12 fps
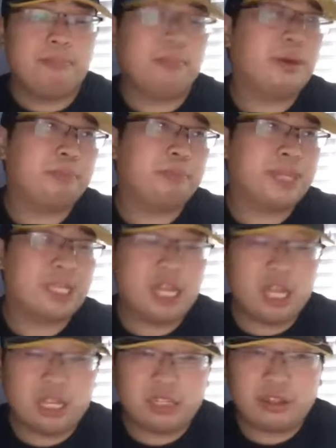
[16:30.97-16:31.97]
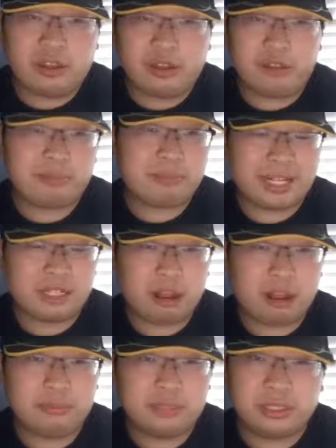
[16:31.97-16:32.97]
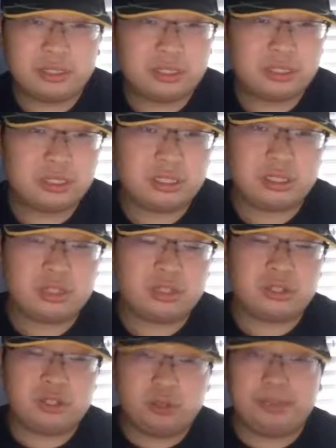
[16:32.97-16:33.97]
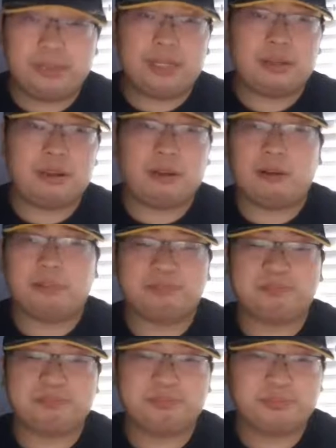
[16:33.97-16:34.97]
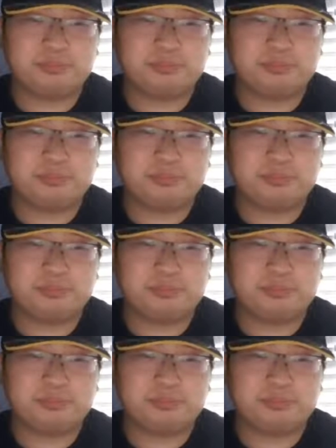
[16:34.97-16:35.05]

but because of Mike Tomlin's stupid, down